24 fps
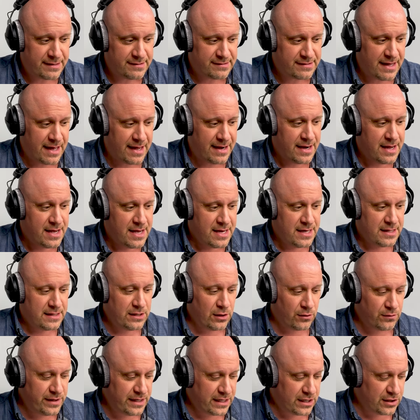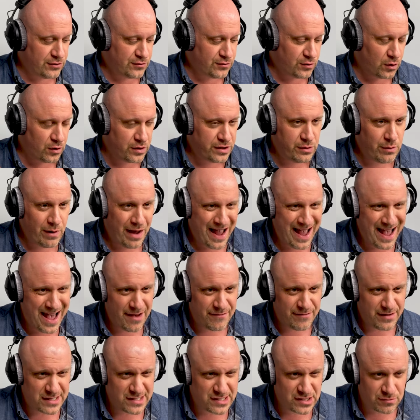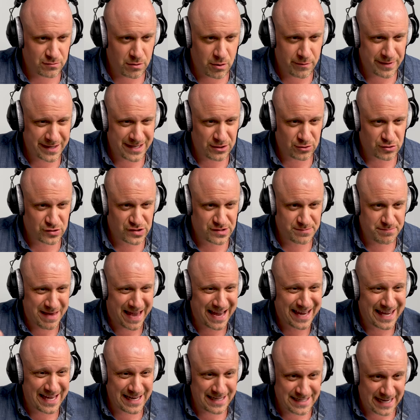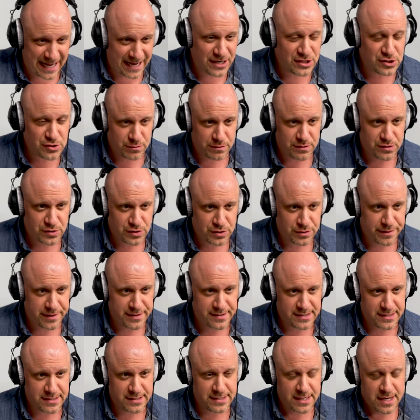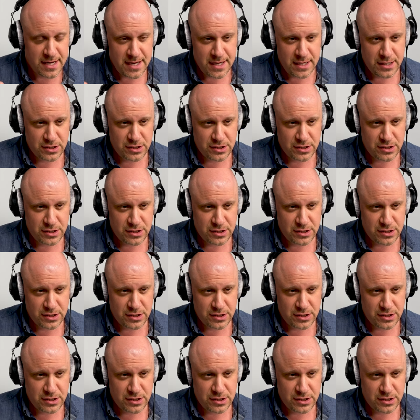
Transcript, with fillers: is that the only control you have is making dangerous choices